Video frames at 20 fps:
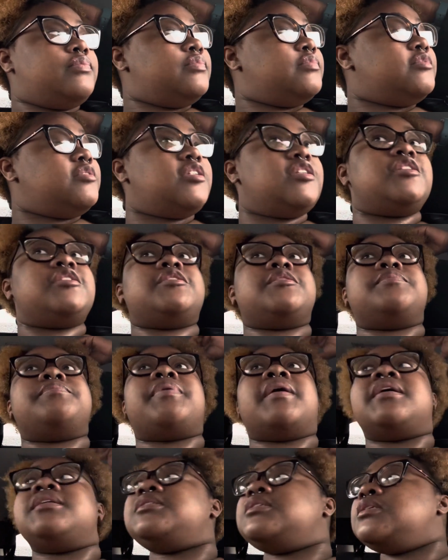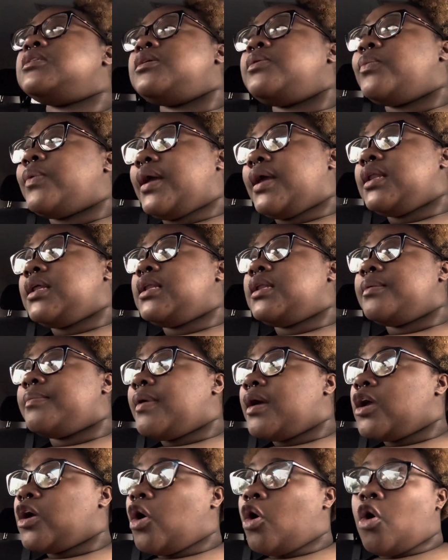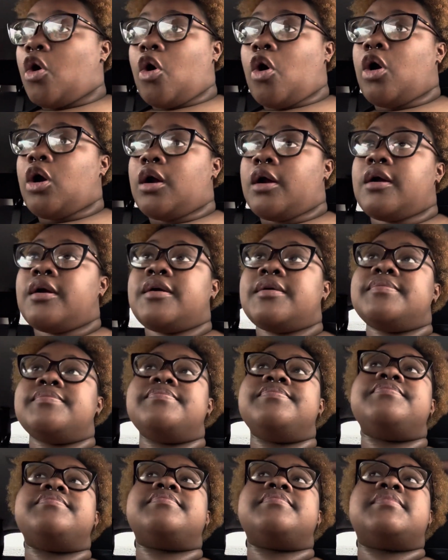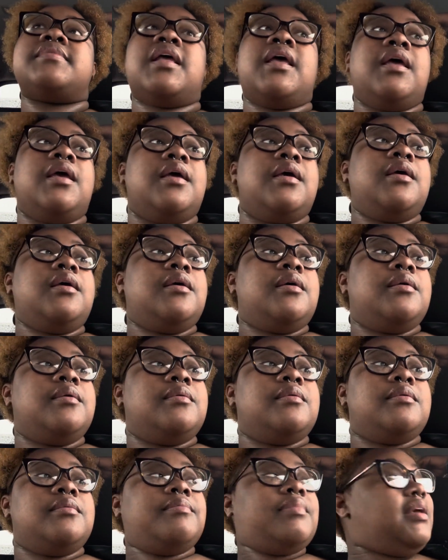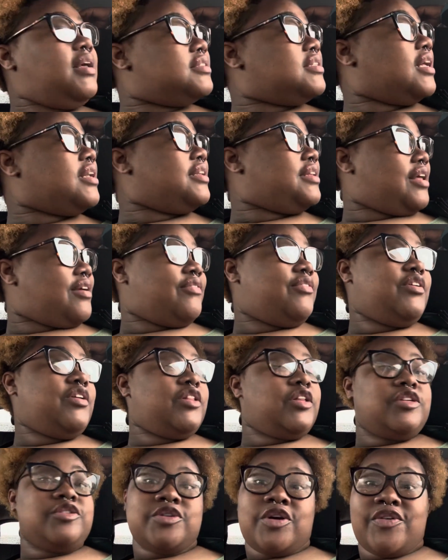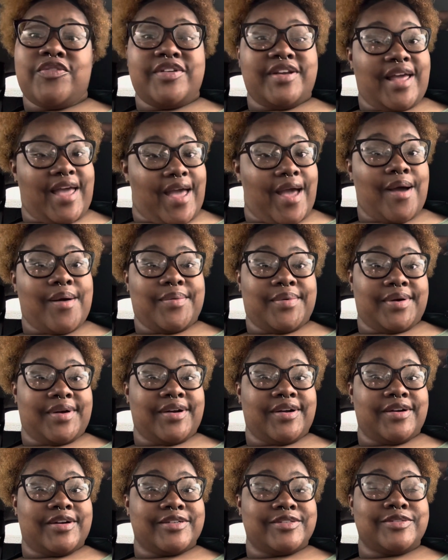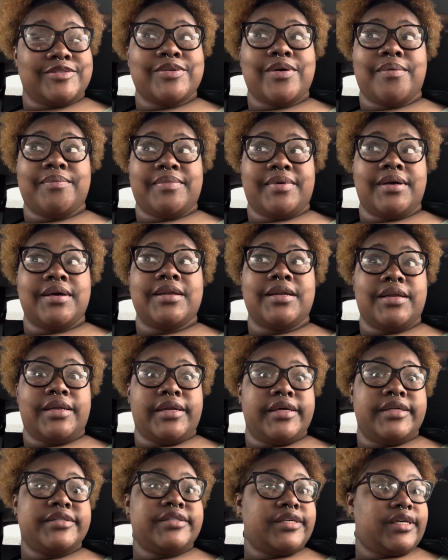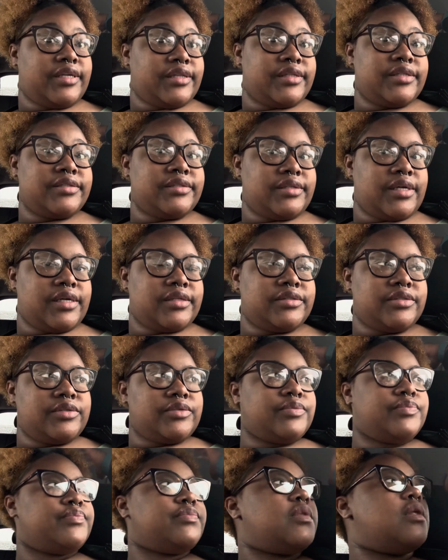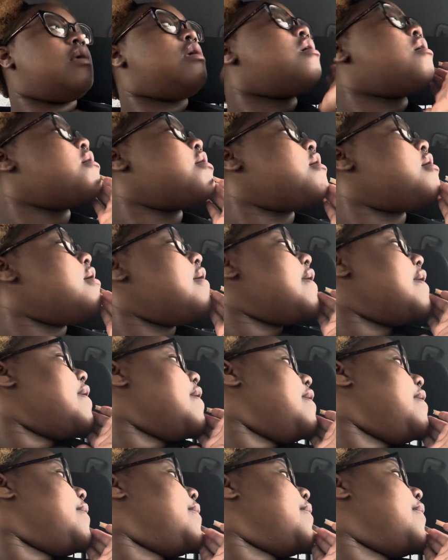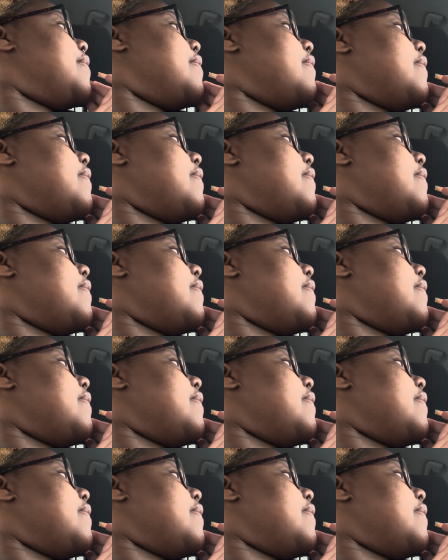just patiently waiting in my car because I definitely drove an hour. So I'm going to need to get this tattoo. I